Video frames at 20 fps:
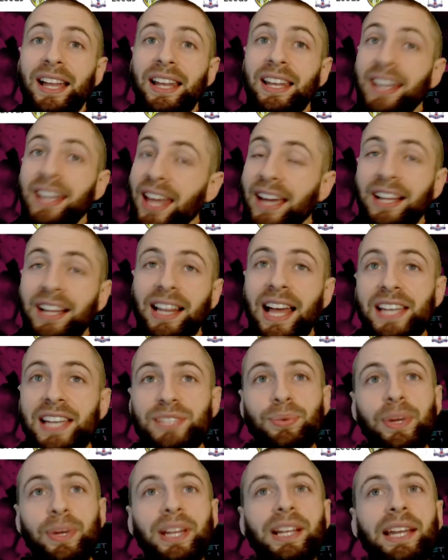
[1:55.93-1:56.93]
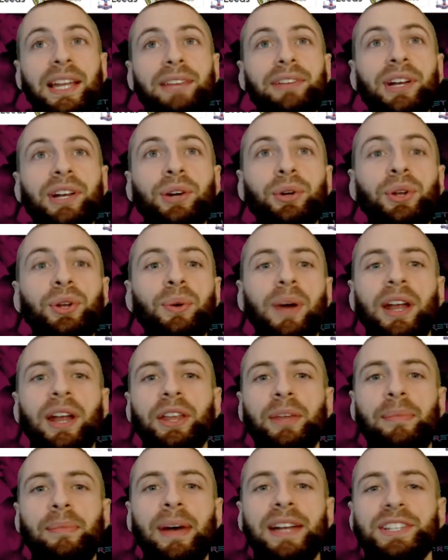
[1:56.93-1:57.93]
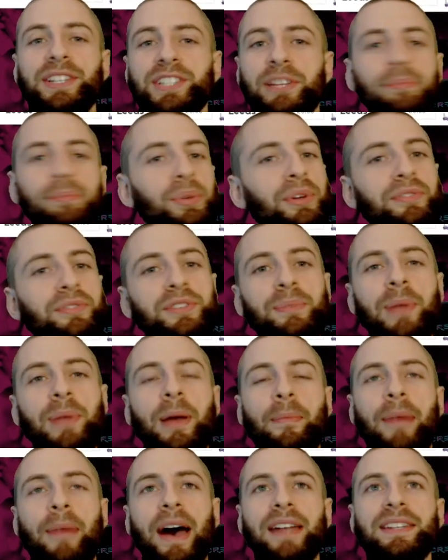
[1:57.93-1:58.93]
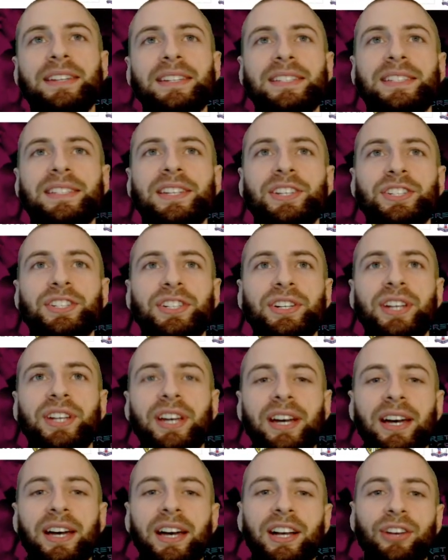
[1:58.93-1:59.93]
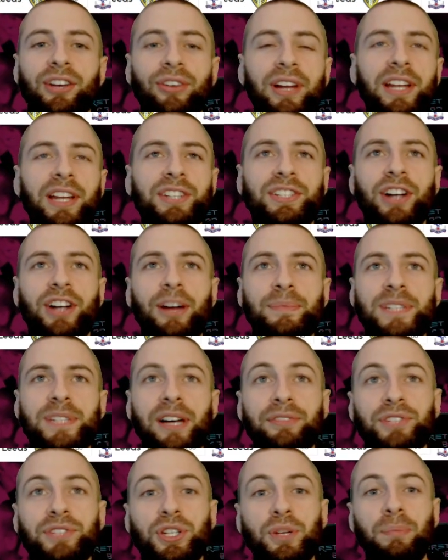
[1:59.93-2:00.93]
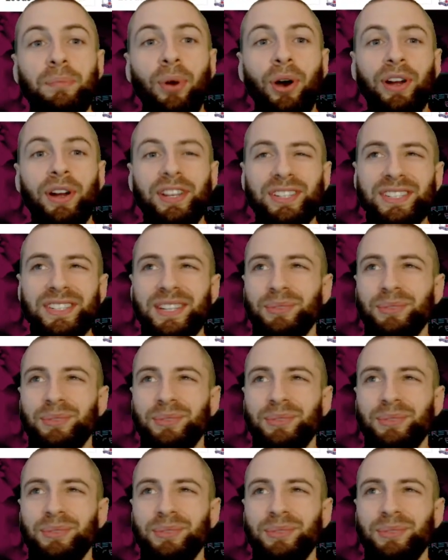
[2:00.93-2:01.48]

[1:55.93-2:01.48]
Like last week, leaving Gundogan on the bench, it proved to be a bad decision. Grealish got himself 2 points.